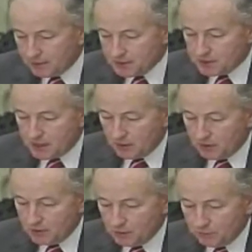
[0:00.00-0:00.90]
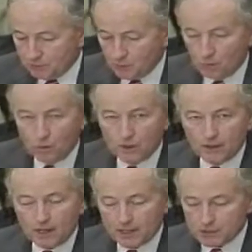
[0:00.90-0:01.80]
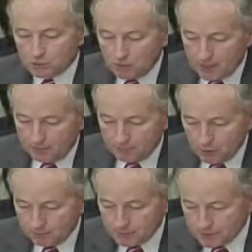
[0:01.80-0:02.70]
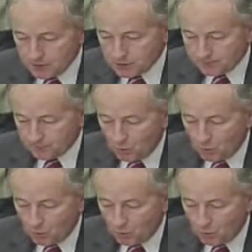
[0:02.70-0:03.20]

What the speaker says: is carried out for organized crime purposes